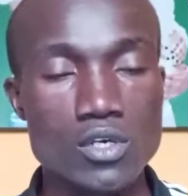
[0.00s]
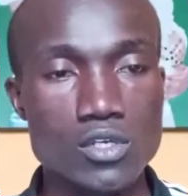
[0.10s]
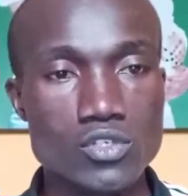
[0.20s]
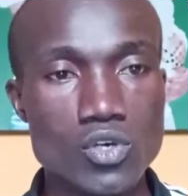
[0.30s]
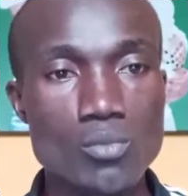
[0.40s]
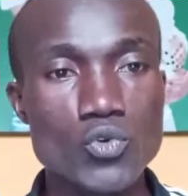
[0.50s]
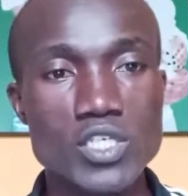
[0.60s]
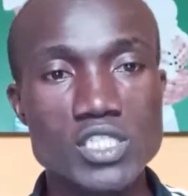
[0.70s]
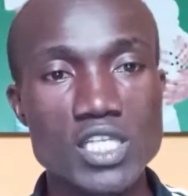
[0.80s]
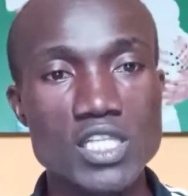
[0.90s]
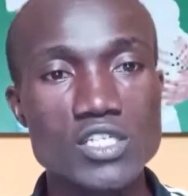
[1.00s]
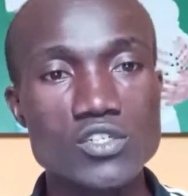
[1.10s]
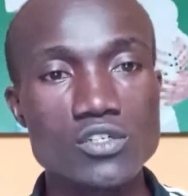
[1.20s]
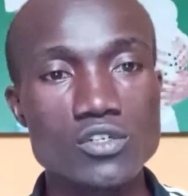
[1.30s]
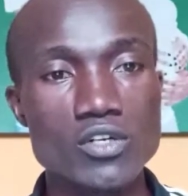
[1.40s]
So I'm yours,
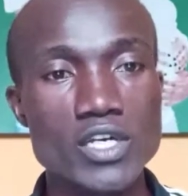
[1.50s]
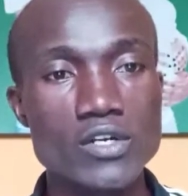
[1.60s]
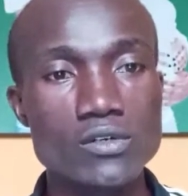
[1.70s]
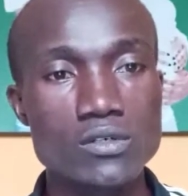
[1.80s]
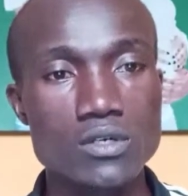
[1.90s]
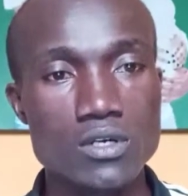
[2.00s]
Nelson Odero.